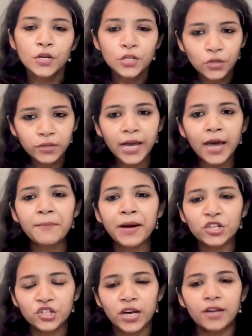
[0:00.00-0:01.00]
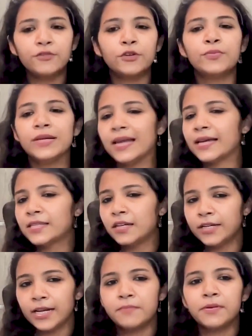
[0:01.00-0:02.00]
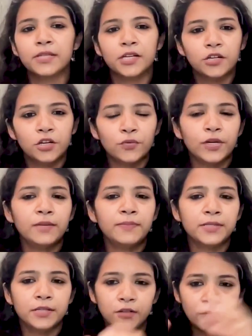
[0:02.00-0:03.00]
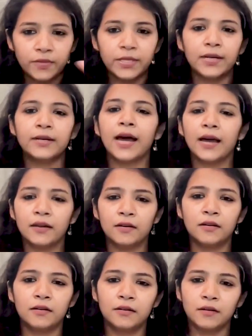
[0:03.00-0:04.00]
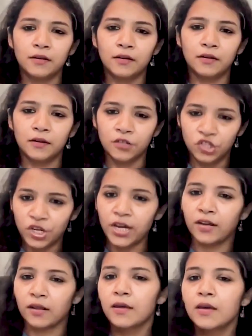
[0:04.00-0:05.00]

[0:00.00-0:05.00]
So there my share will be like say a 10% or a 20% of the entire share.